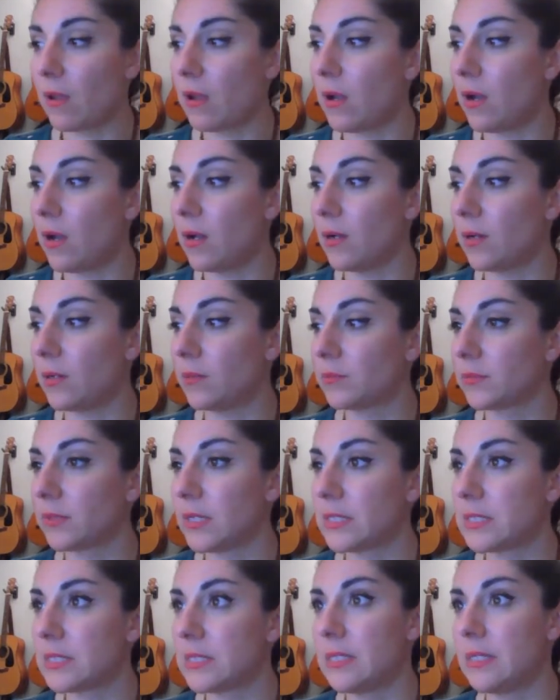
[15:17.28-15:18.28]

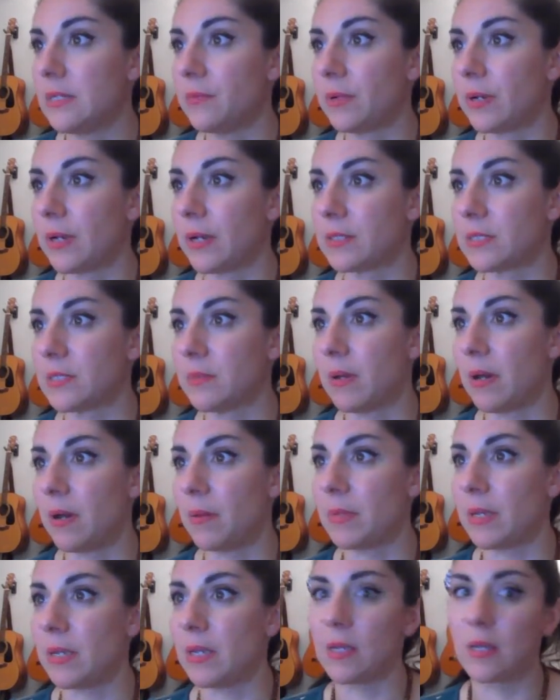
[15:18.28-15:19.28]
Let's see, what else
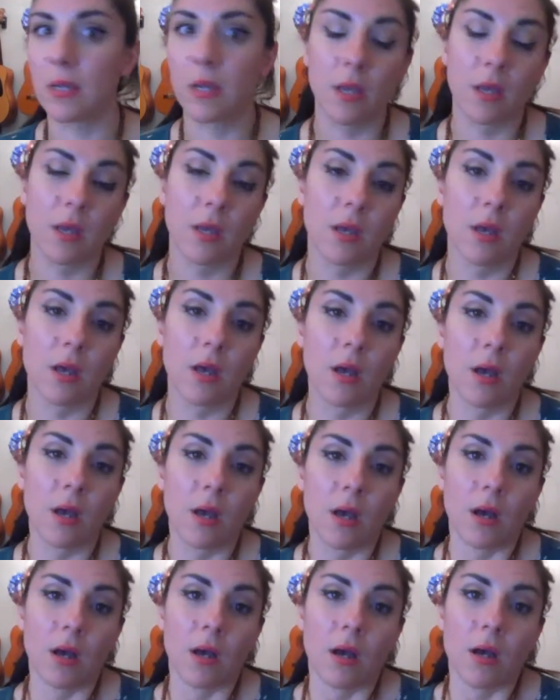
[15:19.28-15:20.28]
about me?
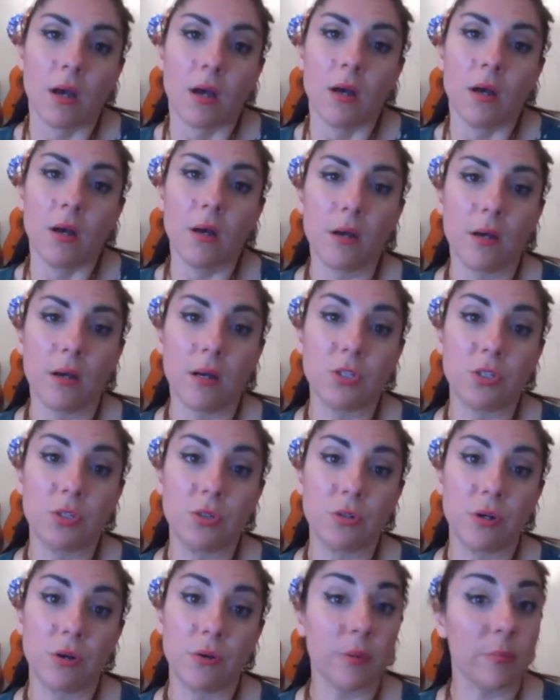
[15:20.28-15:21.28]
As
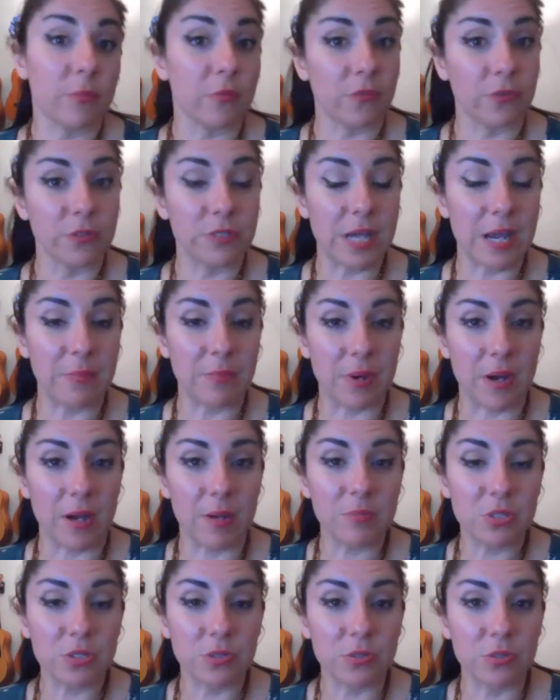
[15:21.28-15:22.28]
you know, I'm a full-time
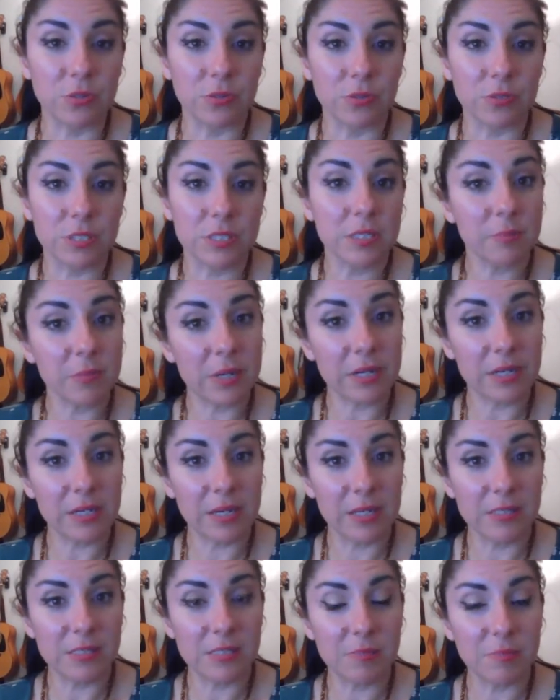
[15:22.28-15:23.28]
mom, so you'll see my
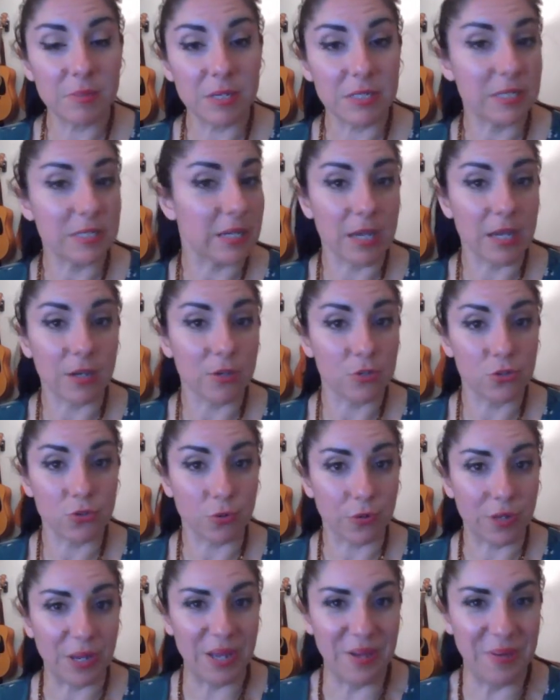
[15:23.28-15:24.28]
kids because I can't
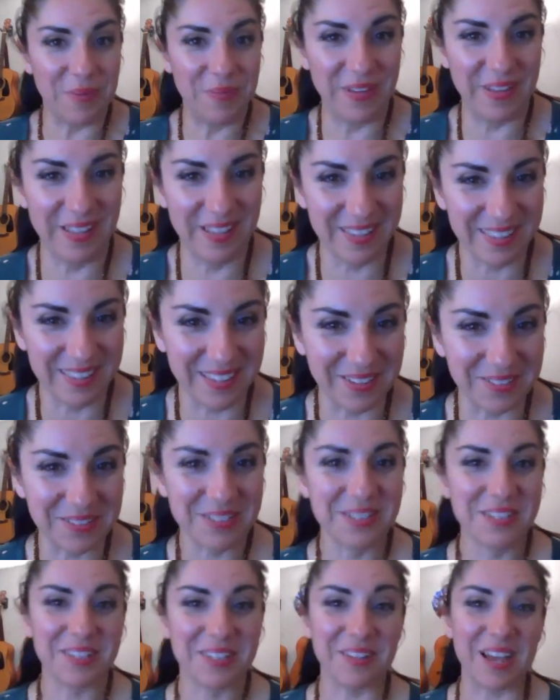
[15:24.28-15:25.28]
control them.
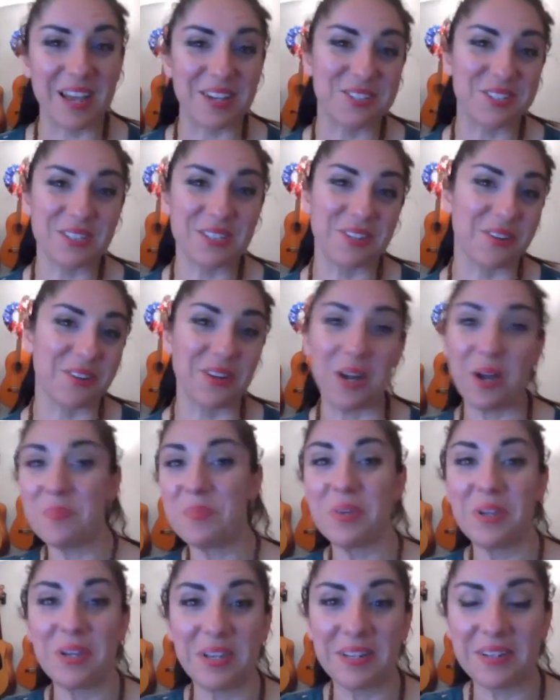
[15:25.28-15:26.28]
they'll actually either
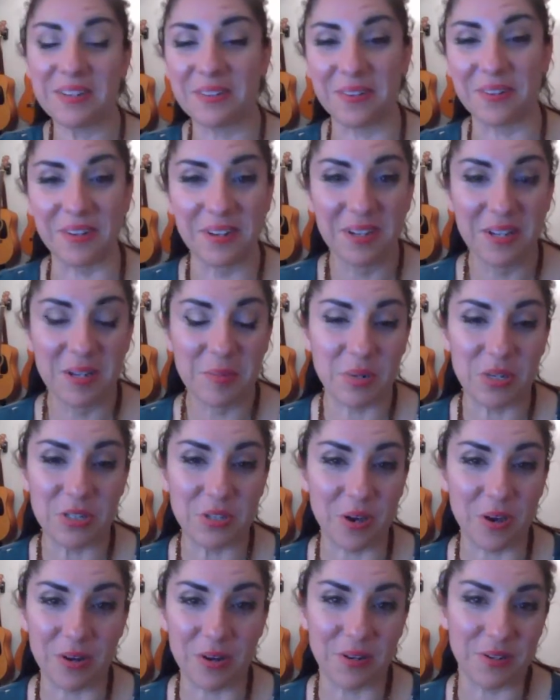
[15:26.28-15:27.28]
come in, or my
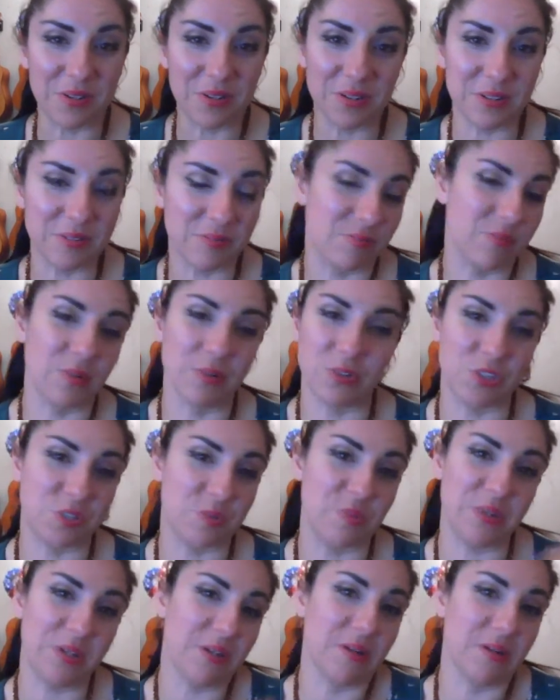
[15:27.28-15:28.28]
daughter will
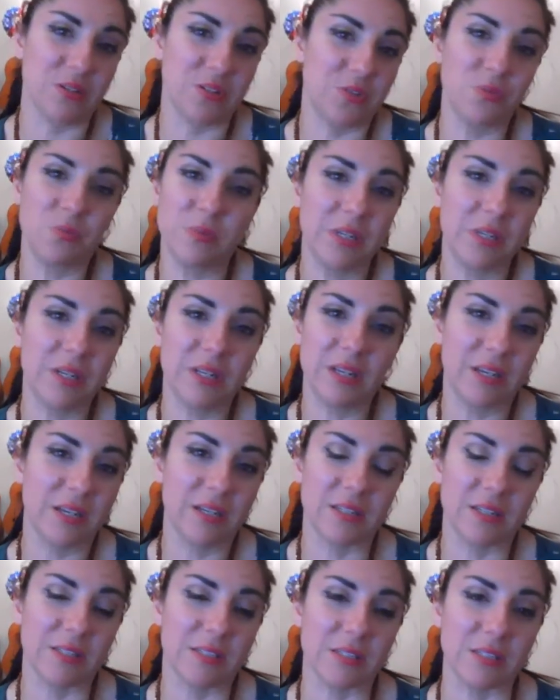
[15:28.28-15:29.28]
just be in a Zoom
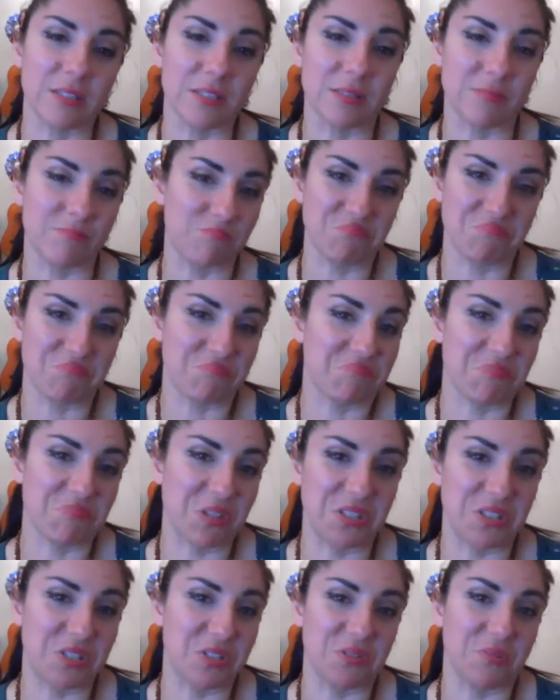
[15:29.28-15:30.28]
meeting. It's just
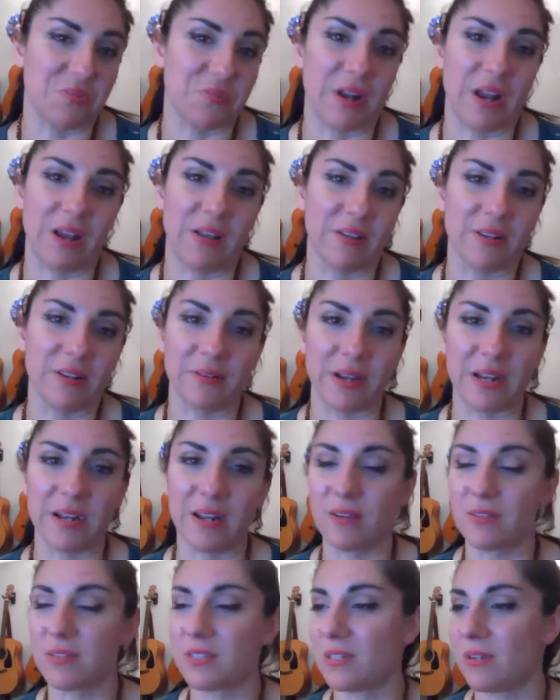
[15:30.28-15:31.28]
the reality right
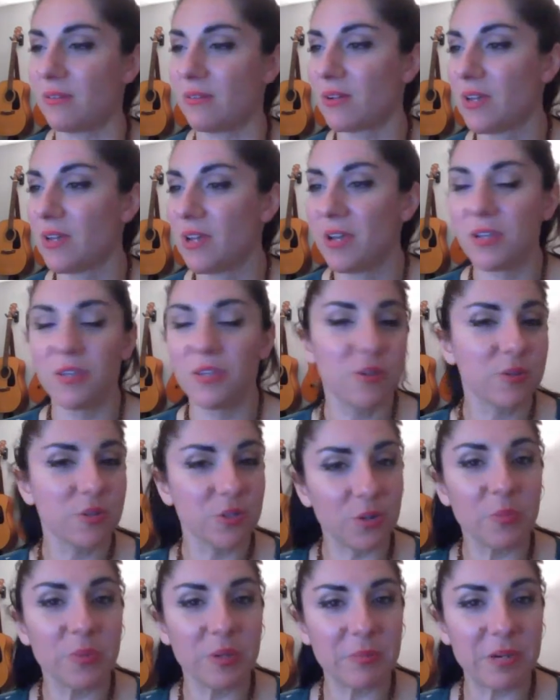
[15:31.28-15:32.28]
now. So
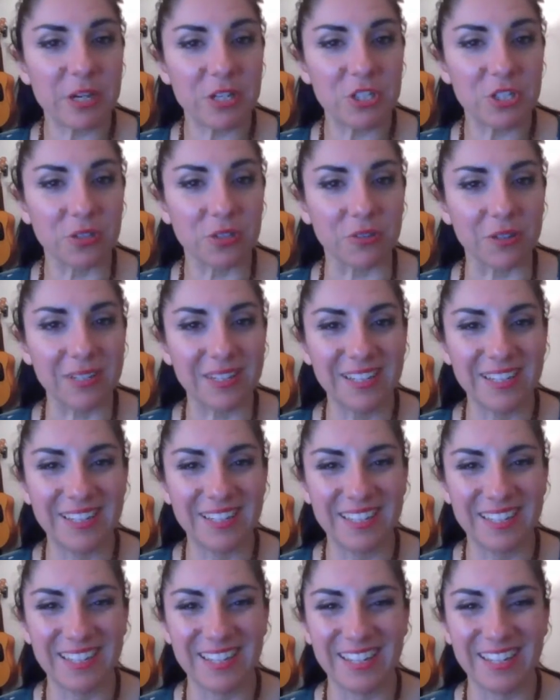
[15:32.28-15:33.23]
you'll meet my children.